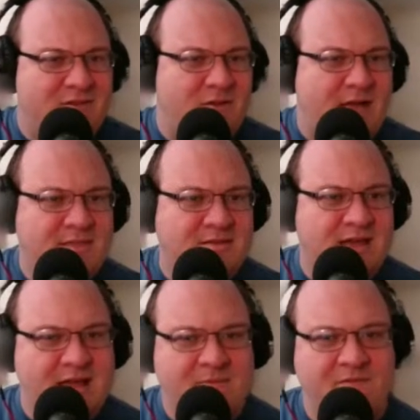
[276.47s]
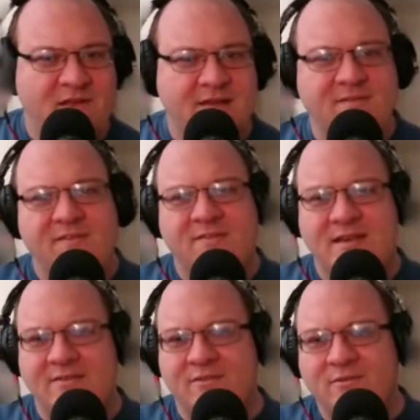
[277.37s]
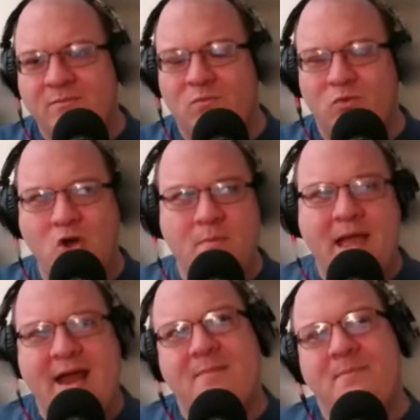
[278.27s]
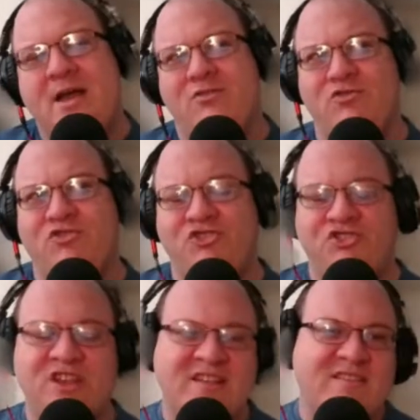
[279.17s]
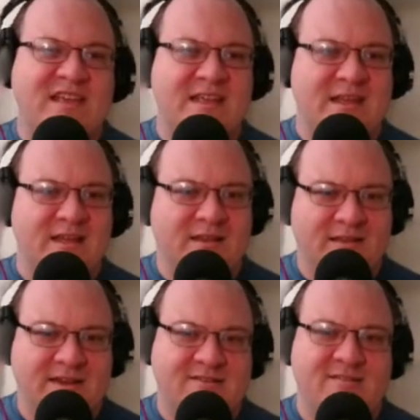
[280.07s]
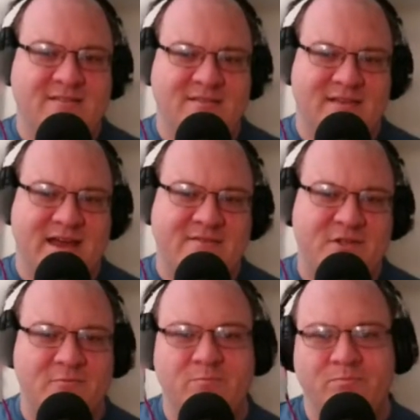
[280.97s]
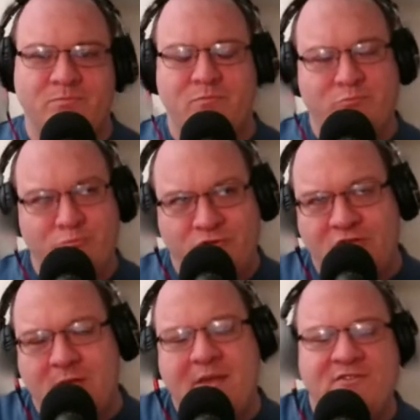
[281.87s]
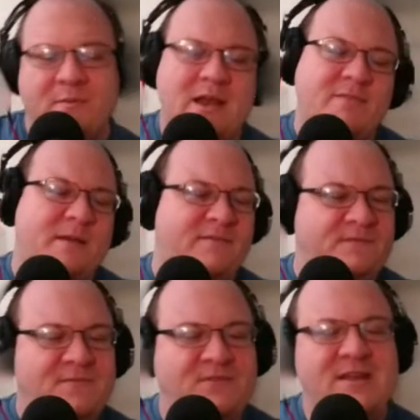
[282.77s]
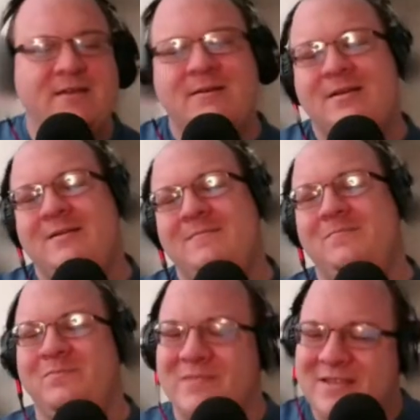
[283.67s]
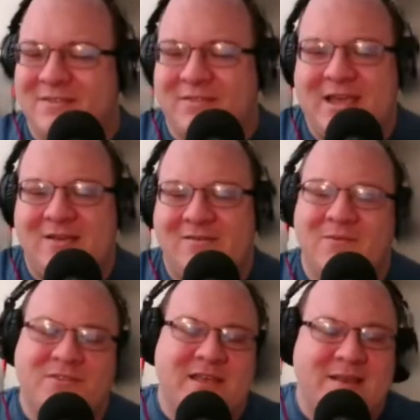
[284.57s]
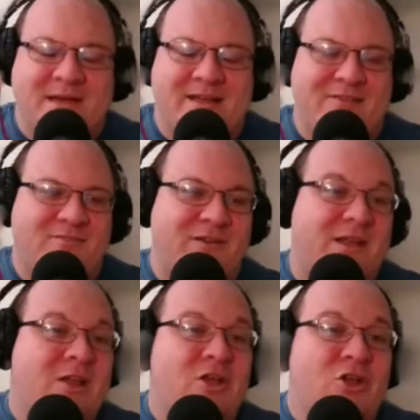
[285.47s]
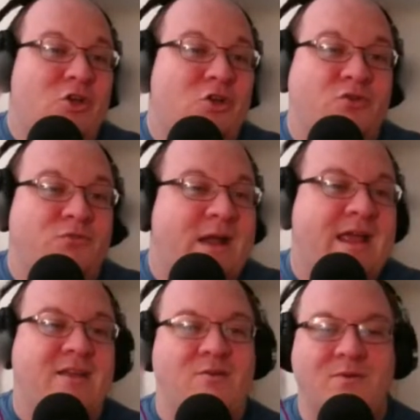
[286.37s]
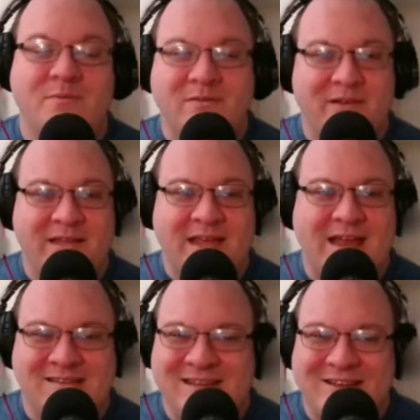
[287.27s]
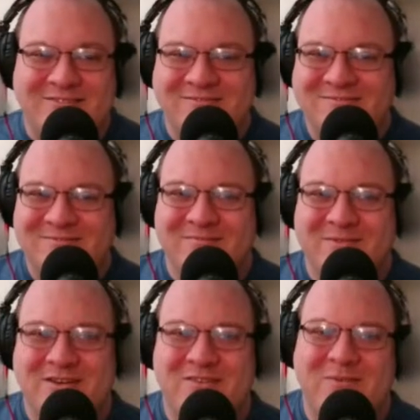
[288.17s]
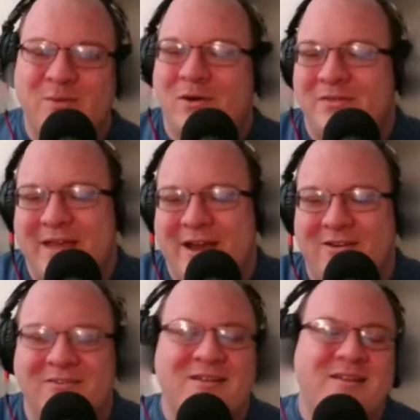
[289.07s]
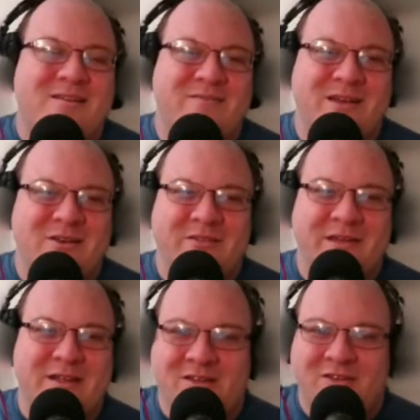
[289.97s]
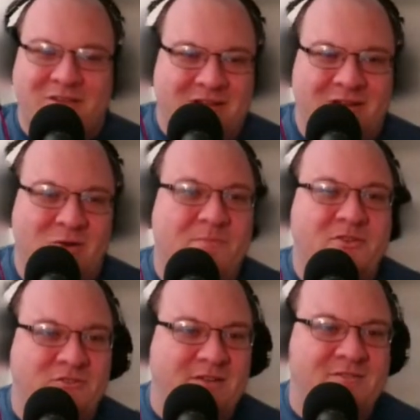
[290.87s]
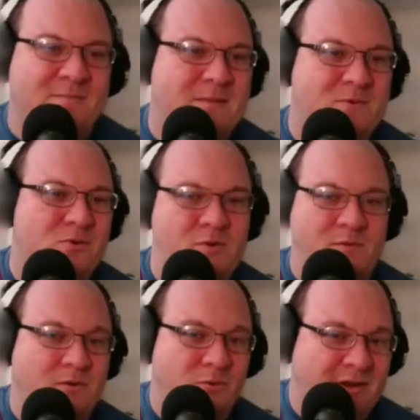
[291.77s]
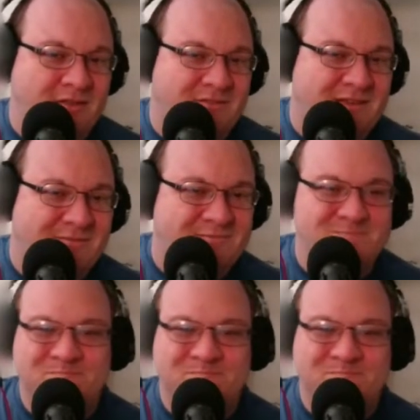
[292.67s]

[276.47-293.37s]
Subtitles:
So at the time of Augustus Caesar, Rome had about 60 legions inside of it. Some estimate it's about 50. That's the thing, once again, about history. Who's right? Well, we really can't tell. We weren't there. We can only hope to trust the people who are recording stuff.